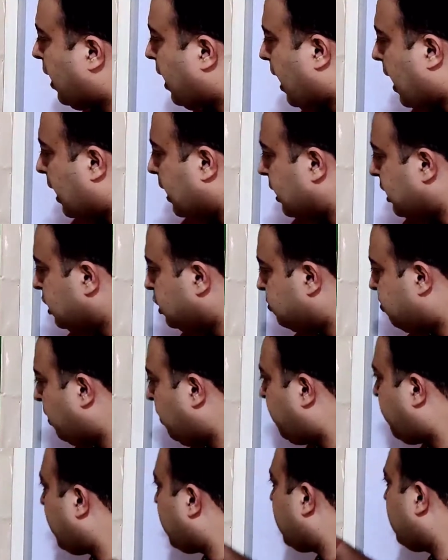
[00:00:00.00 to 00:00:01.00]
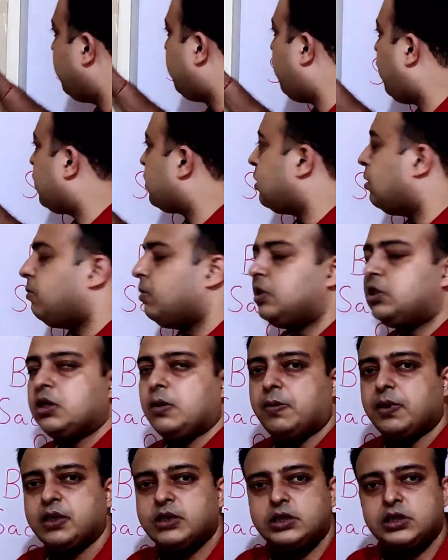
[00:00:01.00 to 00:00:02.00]
and he is preparing for the bishop
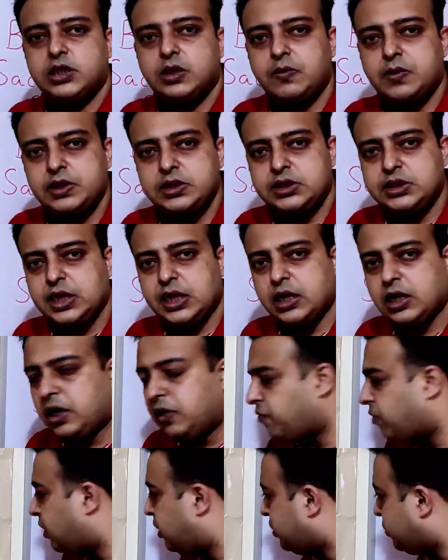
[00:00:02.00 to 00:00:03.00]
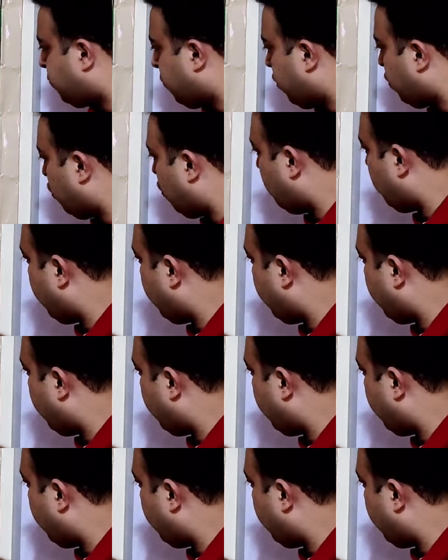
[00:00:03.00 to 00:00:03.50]
h7 sacrifice, followed